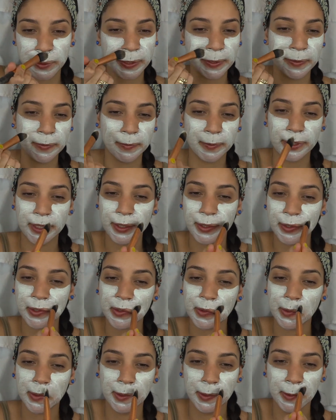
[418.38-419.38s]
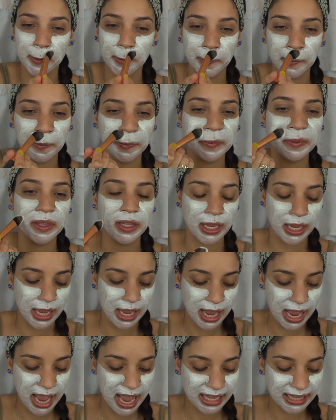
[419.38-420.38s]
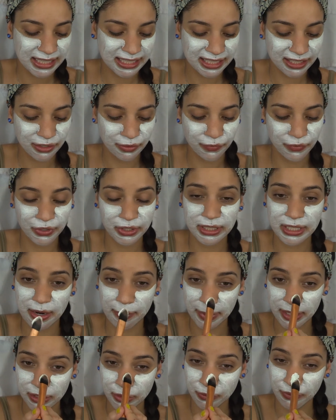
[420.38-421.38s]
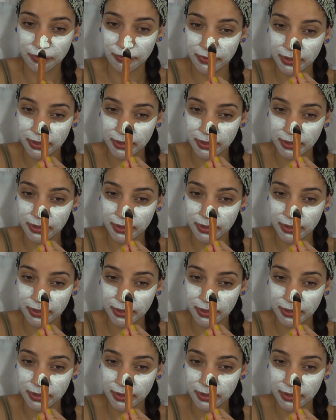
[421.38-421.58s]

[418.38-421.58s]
Kind of weird. This is the first time I do a